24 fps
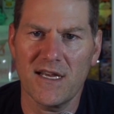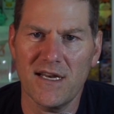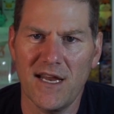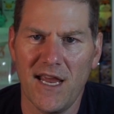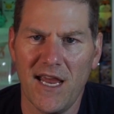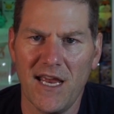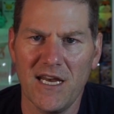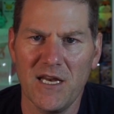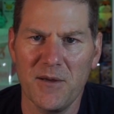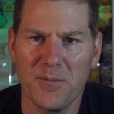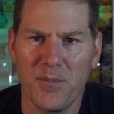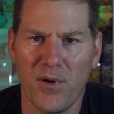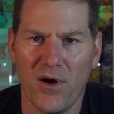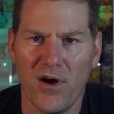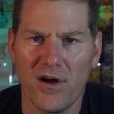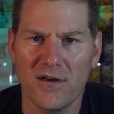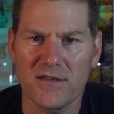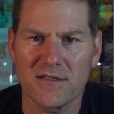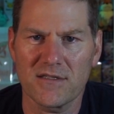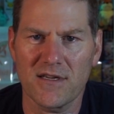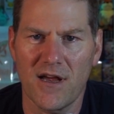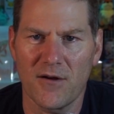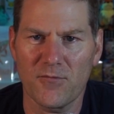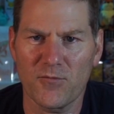
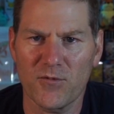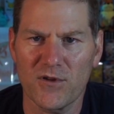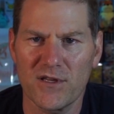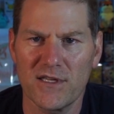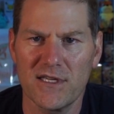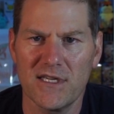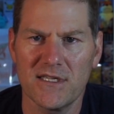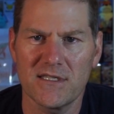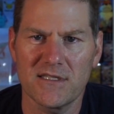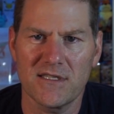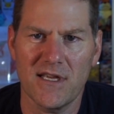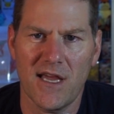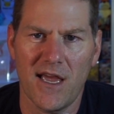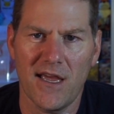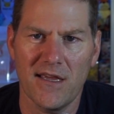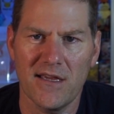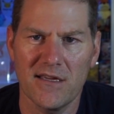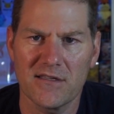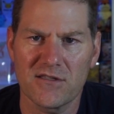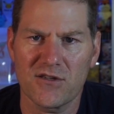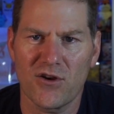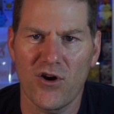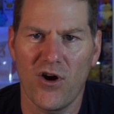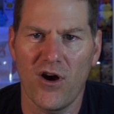$80 on release day.
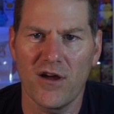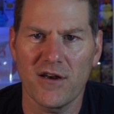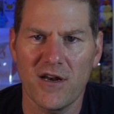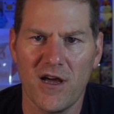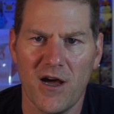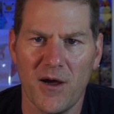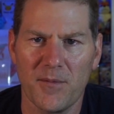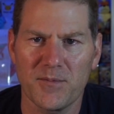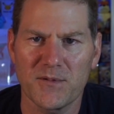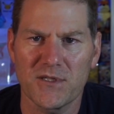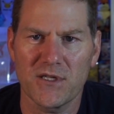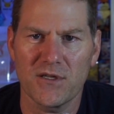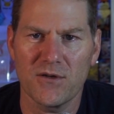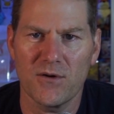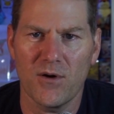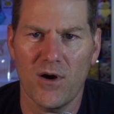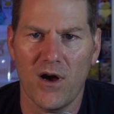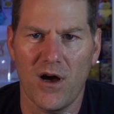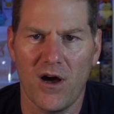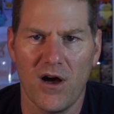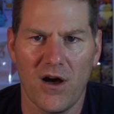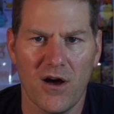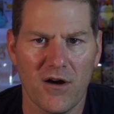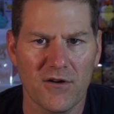It's gone up to
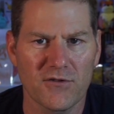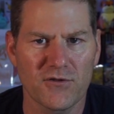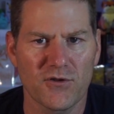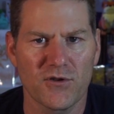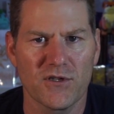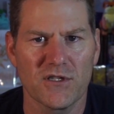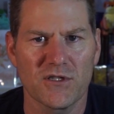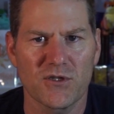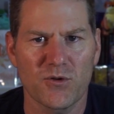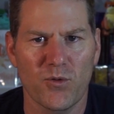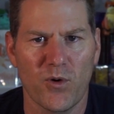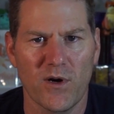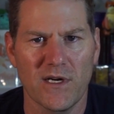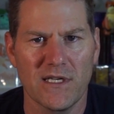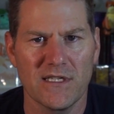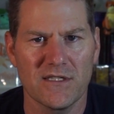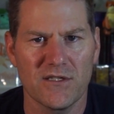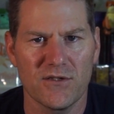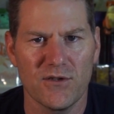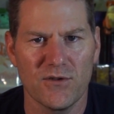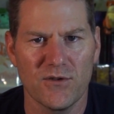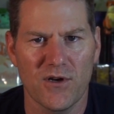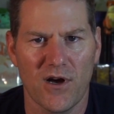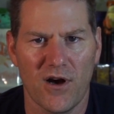
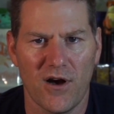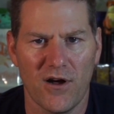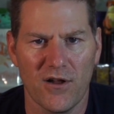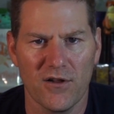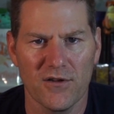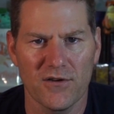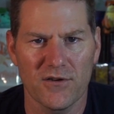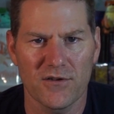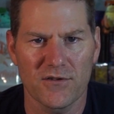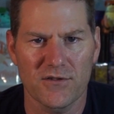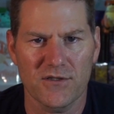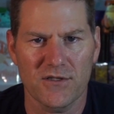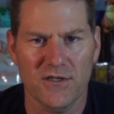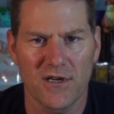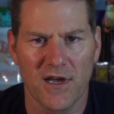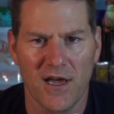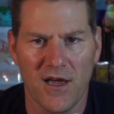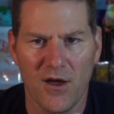$122